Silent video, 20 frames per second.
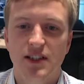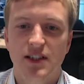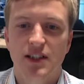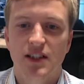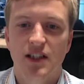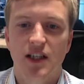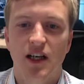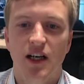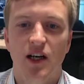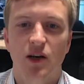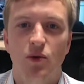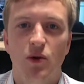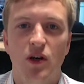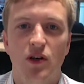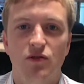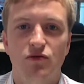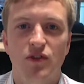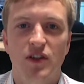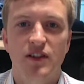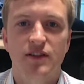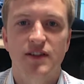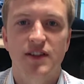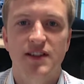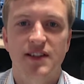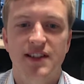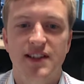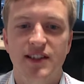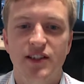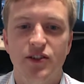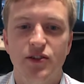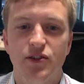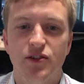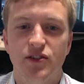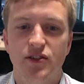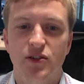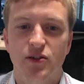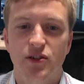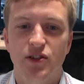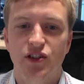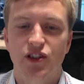while Rough continues
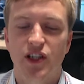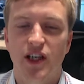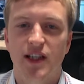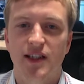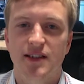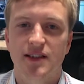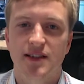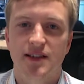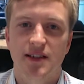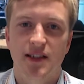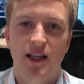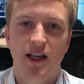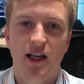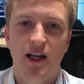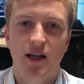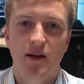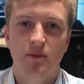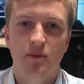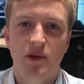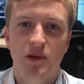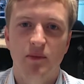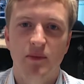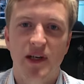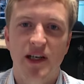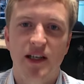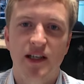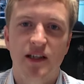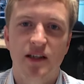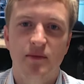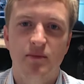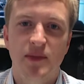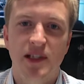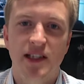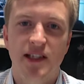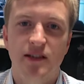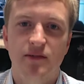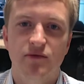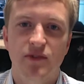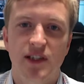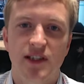to inject, but many of the
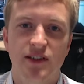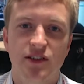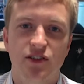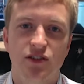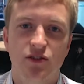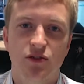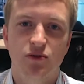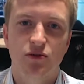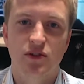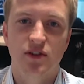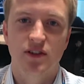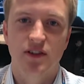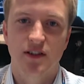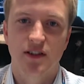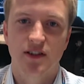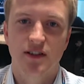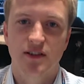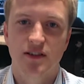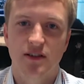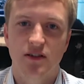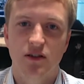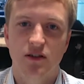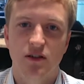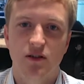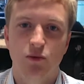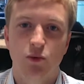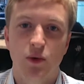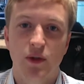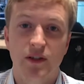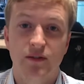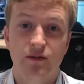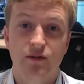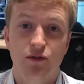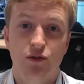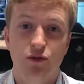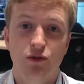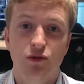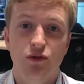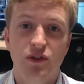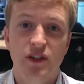medium range storage sites are
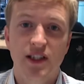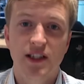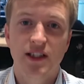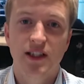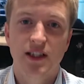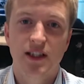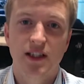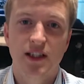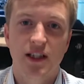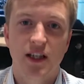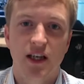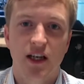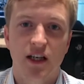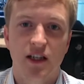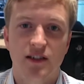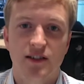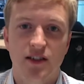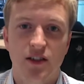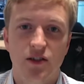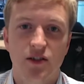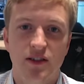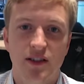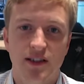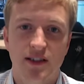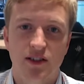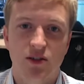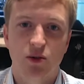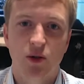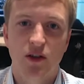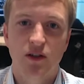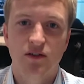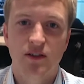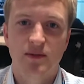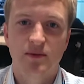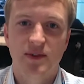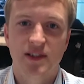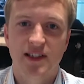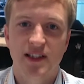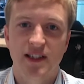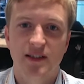withdrawing, totaling 12
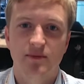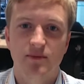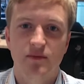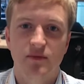MCM